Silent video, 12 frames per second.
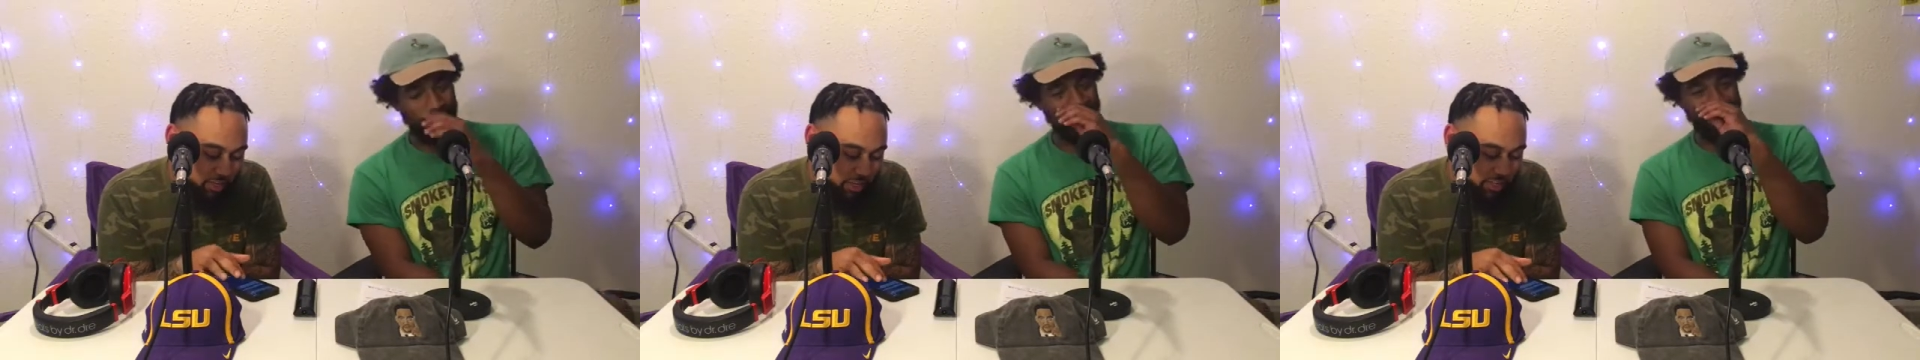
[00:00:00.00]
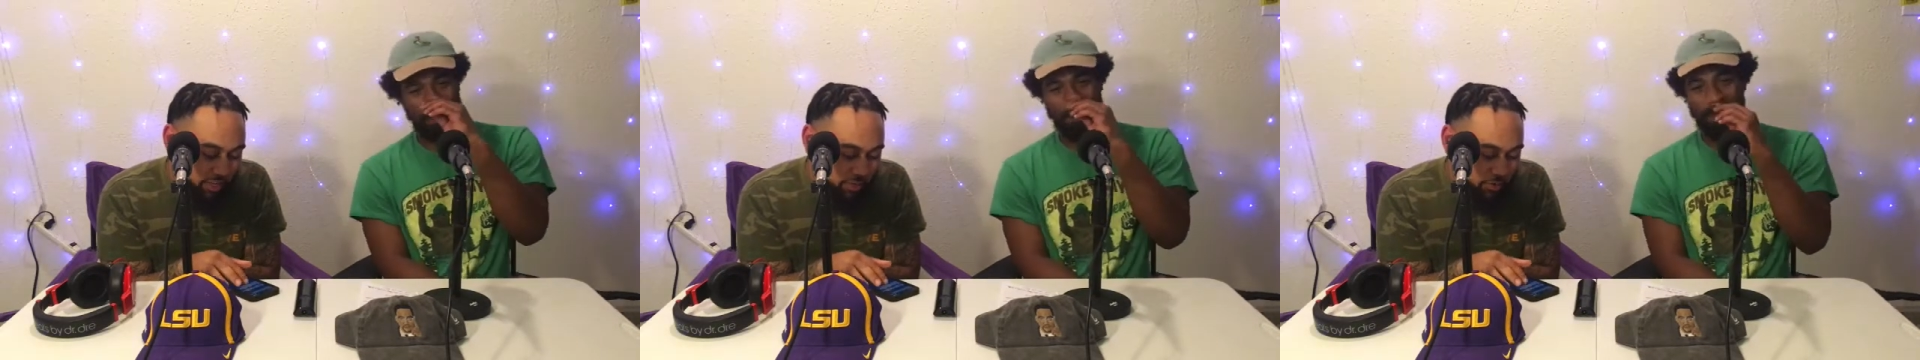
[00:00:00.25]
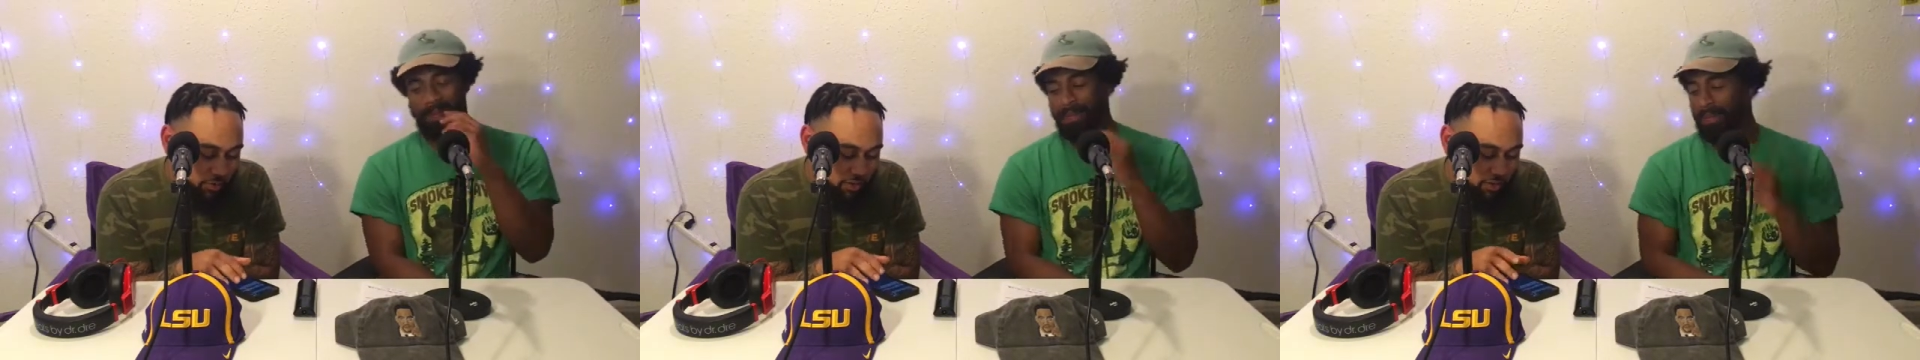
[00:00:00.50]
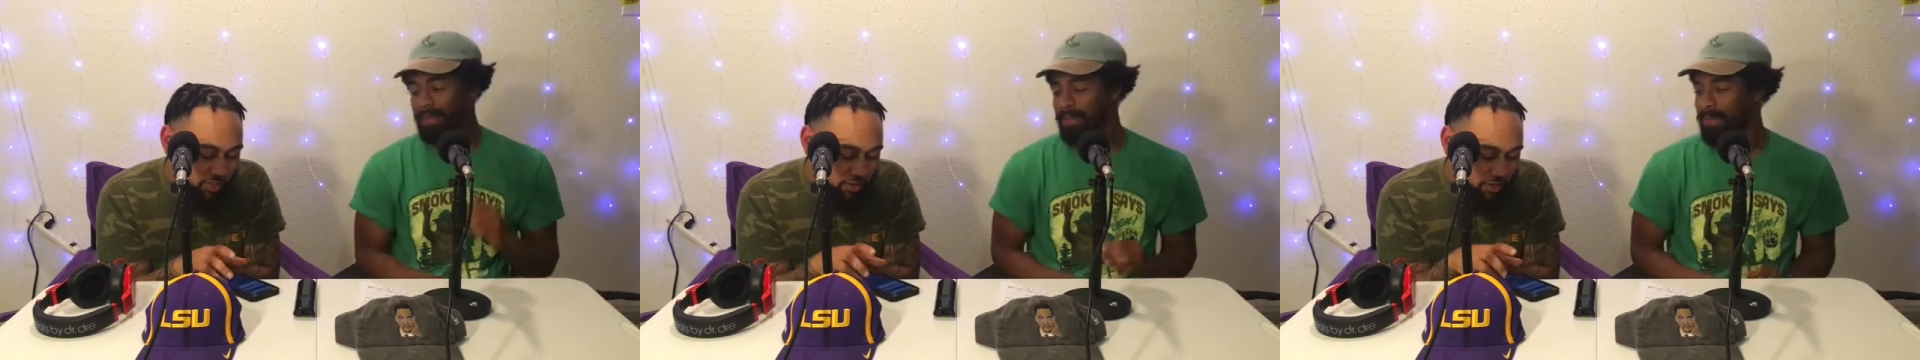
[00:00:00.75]
Speaker 1: These ain't no
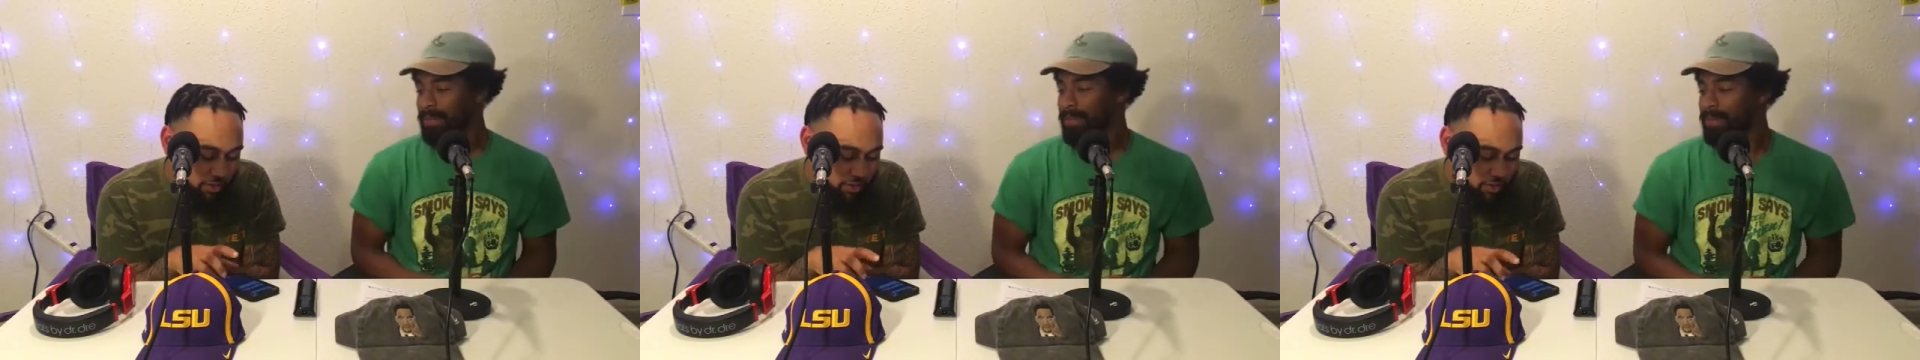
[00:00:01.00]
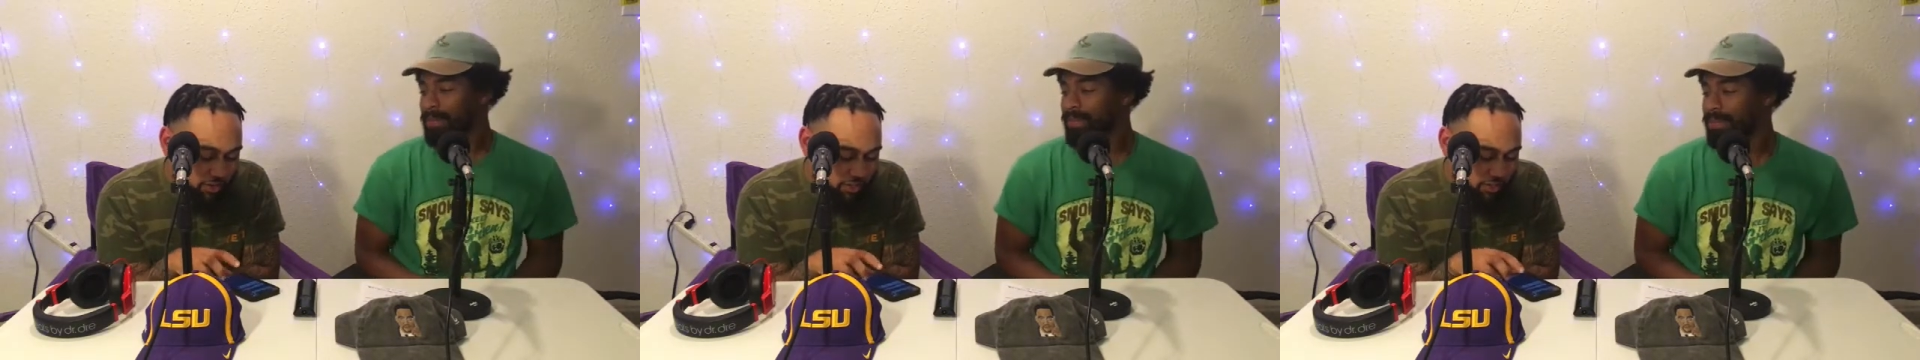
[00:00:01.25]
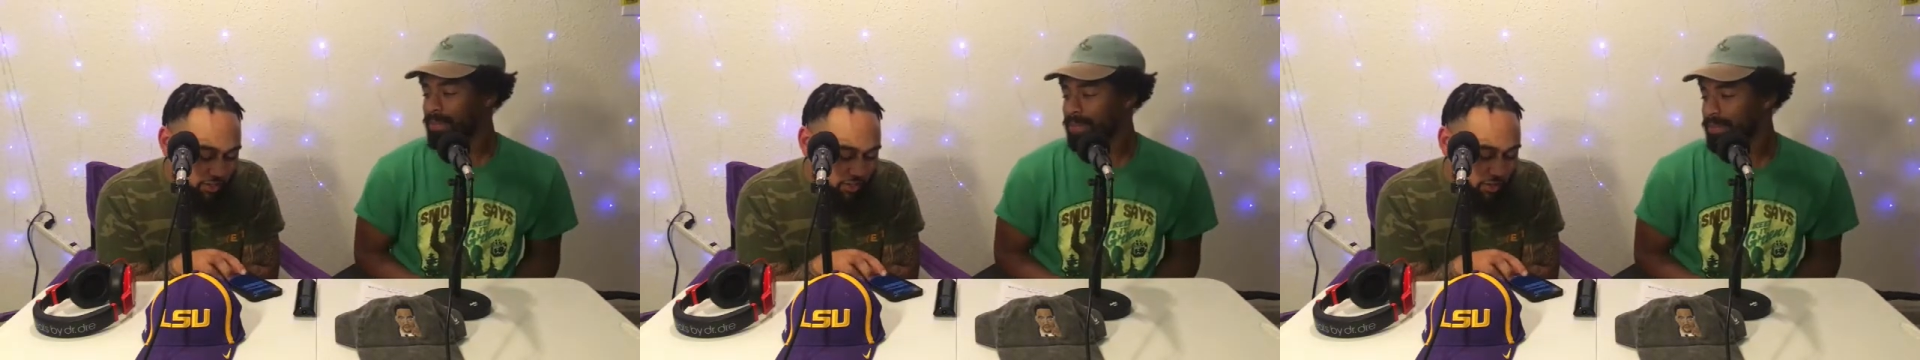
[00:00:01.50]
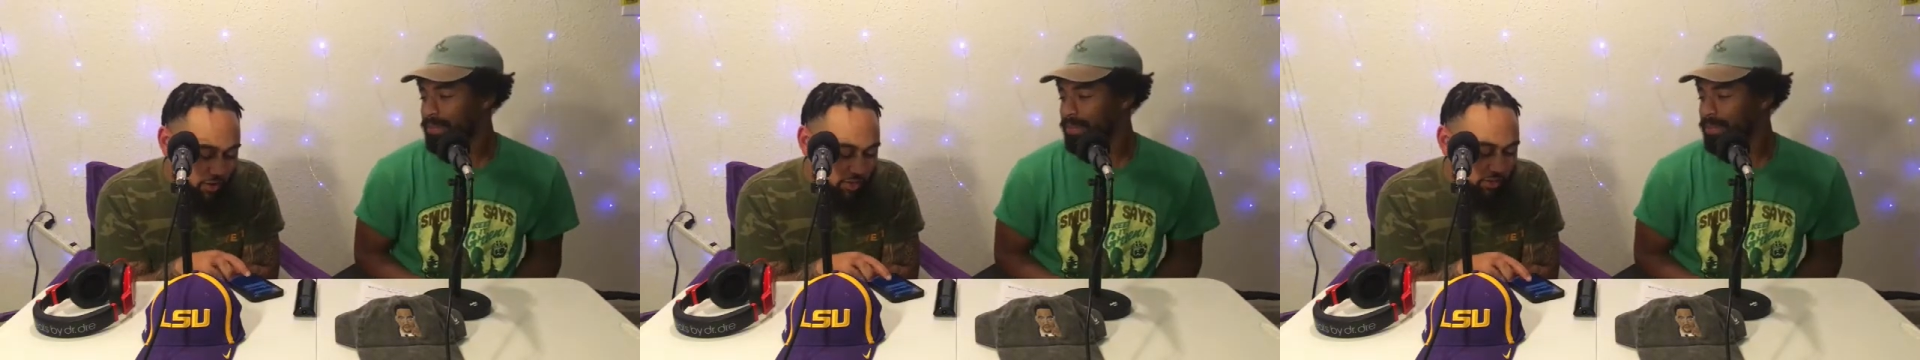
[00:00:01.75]
questions though,
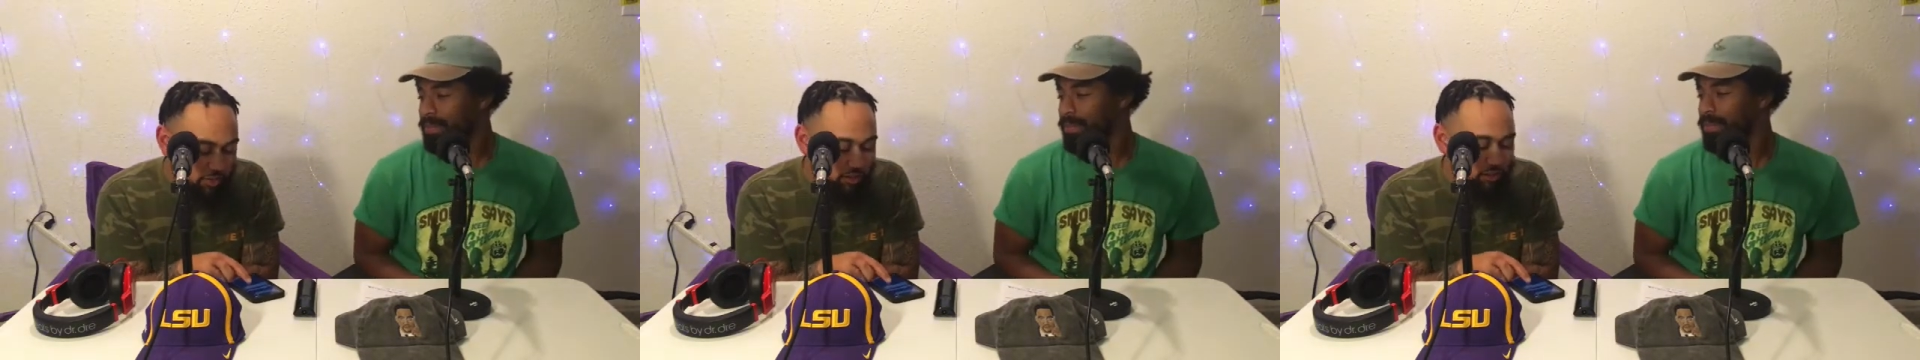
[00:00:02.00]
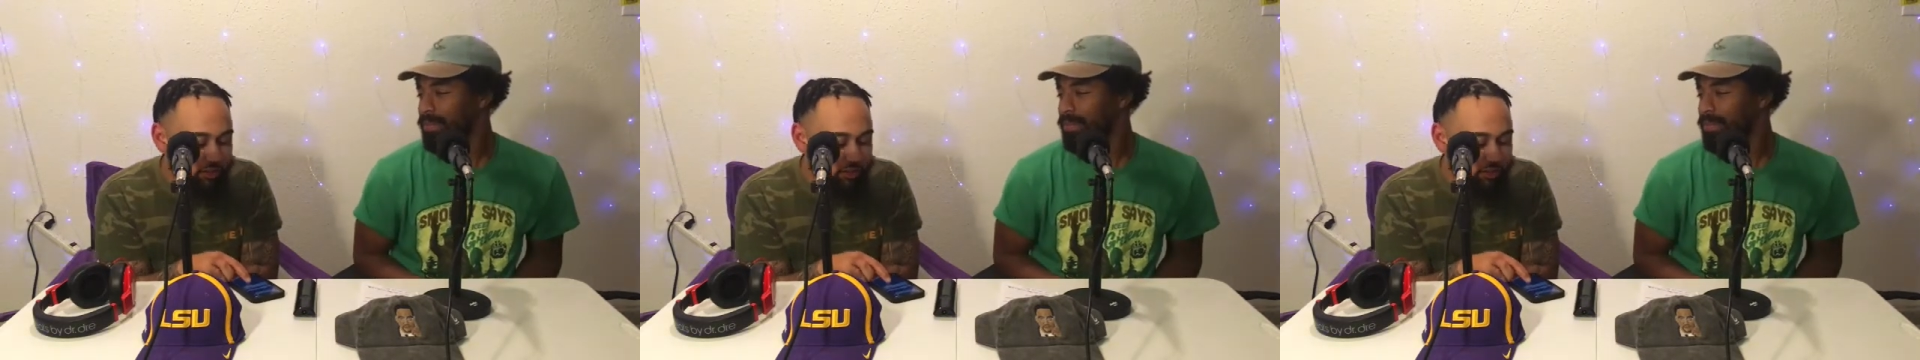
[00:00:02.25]
just thoughts.